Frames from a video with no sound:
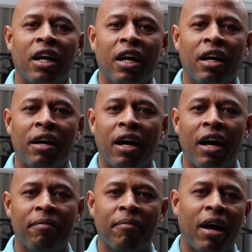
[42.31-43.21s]

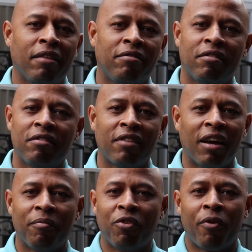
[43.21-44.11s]
Uh, I,
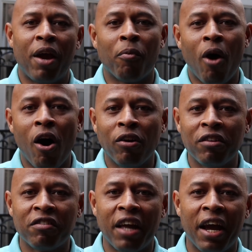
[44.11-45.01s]
the Great Wall
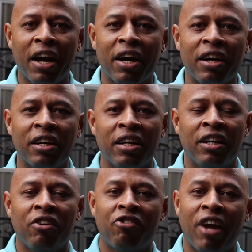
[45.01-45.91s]
is there,
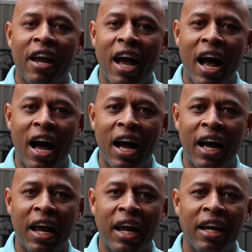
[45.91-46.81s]

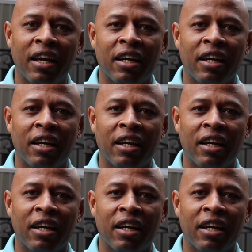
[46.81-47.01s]
Shanghai,